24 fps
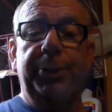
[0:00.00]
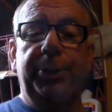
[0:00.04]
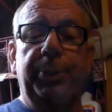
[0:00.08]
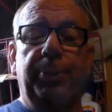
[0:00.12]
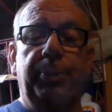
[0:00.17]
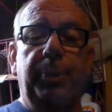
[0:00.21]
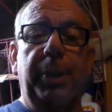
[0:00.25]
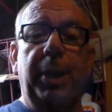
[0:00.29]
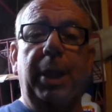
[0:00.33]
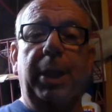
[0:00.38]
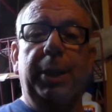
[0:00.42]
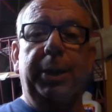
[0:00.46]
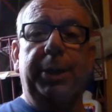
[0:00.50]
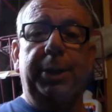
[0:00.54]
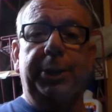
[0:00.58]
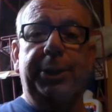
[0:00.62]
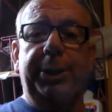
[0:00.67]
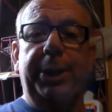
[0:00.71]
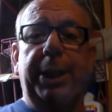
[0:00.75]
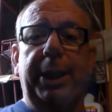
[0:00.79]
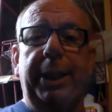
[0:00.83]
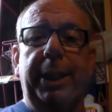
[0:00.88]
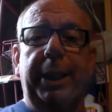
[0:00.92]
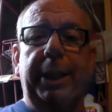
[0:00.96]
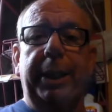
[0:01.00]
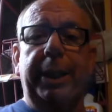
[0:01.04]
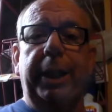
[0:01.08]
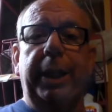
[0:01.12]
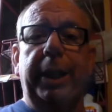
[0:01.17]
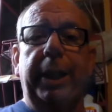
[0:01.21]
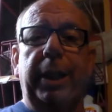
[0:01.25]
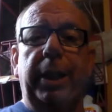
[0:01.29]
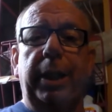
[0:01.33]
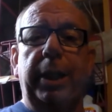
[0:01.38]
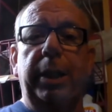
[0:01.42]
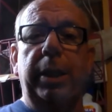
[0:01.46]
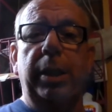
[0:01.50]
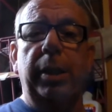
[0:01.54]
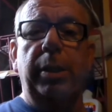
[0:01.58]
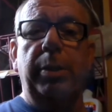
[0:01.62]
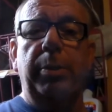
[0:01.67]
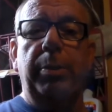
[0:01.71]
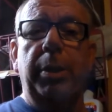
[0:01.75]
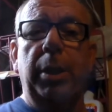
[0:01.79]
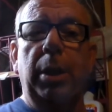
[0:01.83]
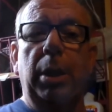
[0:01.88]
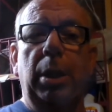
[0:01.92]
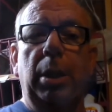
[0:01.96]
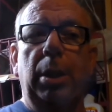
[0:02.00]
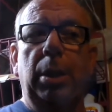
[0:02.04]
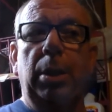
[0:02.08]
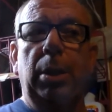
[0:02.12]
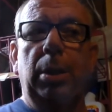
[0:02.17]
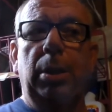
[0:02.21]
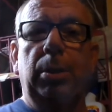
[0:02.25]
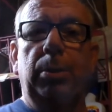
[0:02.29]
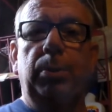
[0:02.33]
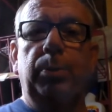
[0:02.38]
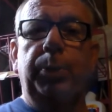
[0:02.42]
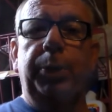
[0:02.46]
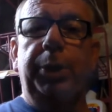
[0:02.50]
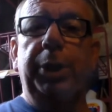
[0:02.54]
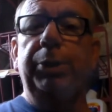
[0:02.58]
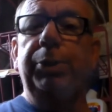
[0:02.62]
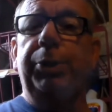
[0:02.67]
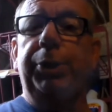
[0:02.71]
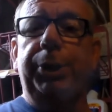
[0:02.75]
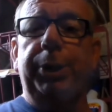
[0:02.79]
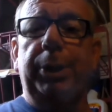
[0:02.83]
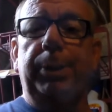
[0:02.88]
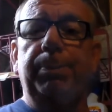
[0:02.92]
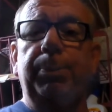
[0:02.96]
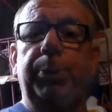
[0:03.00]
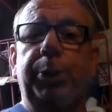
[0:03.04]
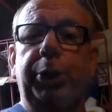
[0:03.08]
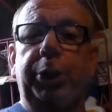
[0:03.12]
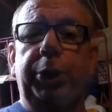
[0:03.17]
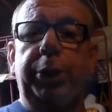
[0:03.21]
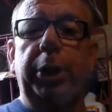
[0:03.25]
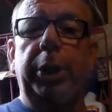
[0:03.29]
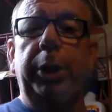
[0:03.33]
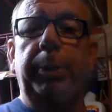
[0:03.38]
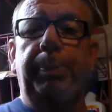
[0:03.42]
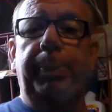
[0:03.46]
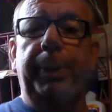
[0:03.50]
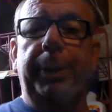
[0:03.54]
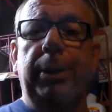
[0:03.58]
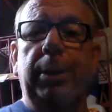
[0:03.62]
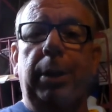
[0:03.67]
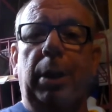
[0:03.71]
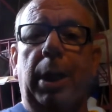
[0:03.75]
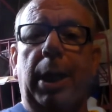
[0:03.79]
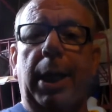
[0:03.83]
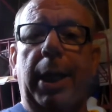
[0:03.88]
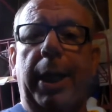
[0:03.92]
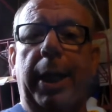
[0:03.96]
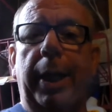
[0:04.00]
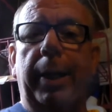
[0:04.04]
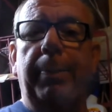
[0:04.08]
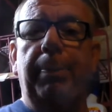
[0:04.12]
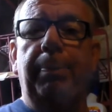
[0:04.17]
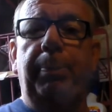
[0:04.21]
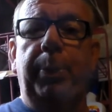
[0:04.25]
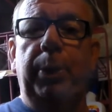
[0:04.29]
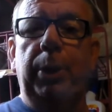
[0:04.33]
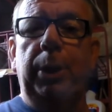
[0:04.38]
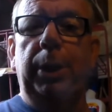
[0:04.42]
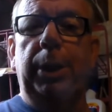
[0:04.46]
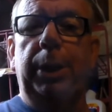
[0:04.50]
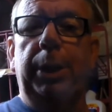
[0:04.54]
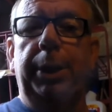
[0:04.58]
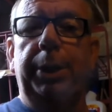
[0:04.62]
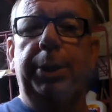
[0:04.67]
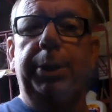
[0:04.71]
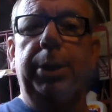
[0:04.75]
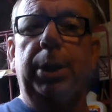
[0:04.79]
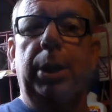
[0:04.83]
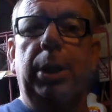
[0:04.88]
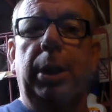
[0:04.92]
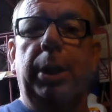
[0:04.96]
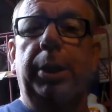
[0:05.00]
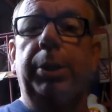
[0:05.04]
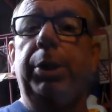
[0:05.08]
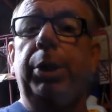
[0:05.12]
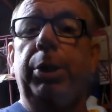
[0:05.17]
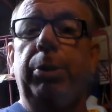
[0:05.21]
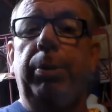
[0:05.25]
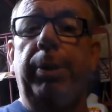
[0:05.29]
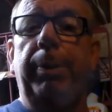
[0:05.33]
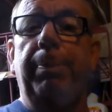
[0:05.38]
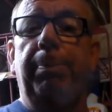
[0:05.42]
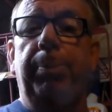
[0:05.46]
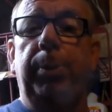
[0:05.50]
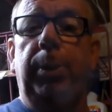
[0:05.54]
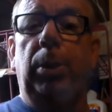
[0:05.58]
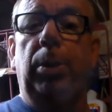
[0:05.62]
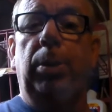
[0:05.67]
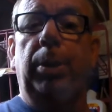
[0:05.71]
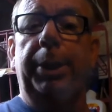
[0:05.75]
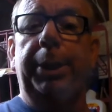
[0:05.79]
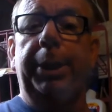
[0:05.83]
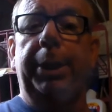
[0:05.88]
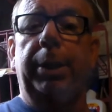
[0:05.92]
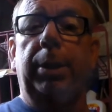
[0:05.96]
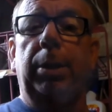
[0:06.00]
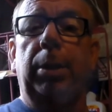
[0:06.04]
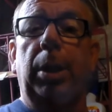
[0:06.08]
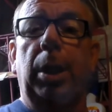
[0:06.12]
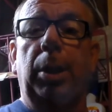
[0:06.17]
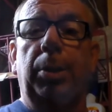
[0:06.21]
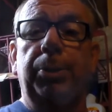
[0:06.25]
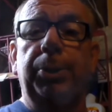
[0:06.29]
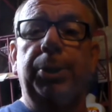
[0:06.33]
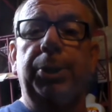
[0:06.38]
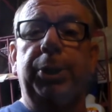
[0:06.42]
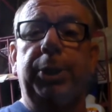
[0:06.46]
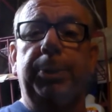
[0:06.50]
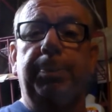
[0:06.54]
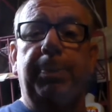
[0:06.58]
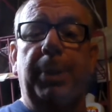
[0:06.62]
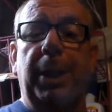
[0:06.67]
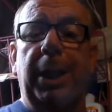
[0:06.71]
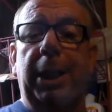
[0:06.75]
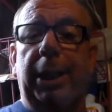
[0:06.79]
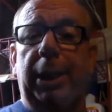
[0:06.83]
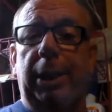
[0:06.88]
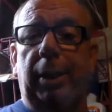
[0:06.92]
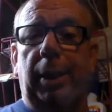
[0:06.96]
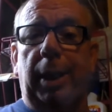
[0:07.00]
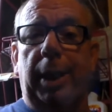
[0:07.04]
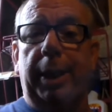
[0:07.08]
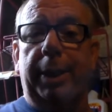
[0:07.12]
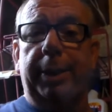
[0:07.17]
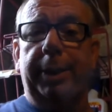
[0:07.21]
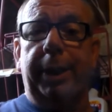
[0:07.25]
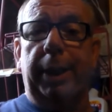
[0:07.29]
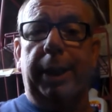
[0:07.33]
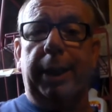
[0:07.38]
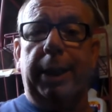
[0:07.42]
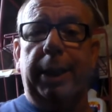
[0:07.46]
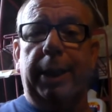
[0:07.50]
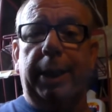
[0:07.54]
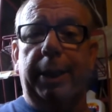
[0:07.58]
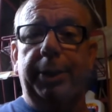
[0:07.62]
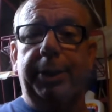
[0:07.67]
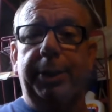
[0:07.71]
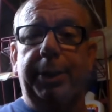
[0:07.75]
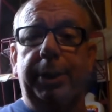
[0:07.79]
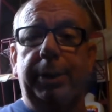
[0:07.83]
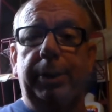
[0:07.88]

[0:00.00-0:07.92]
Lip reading: So we're not going to take and do something stupid like put a new employer on the spot like that.